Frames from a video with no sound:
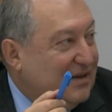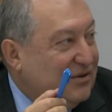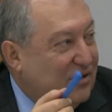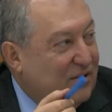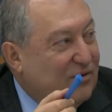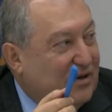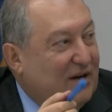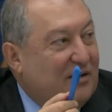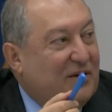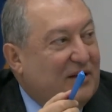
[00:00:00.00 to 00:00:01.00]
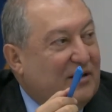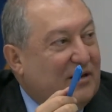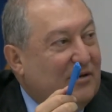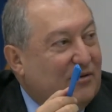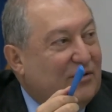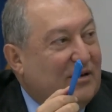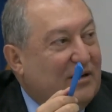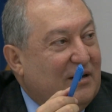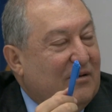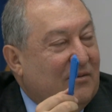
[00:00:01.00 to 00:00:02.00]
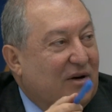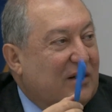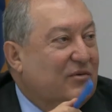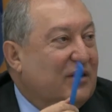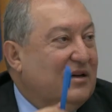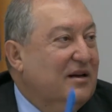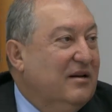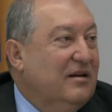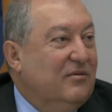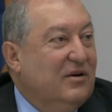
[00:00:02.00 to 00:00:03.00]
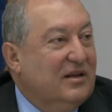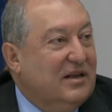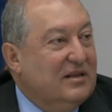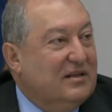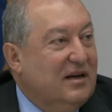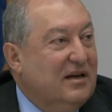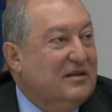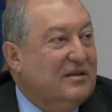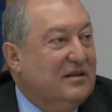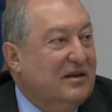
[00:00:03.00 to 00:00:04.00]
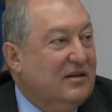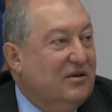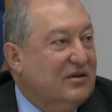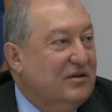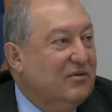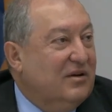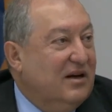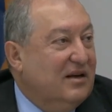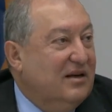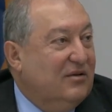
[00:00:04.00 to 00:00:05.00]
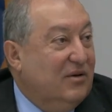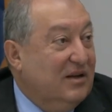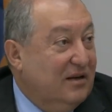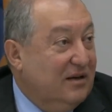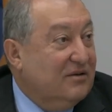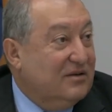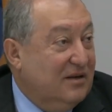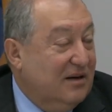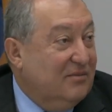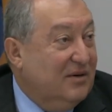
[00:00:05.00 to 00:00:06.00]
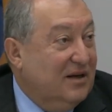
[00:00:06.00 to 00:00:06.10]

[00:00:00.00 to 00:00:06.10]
So you come and look what will the world and science and technology look like in 20 years' time.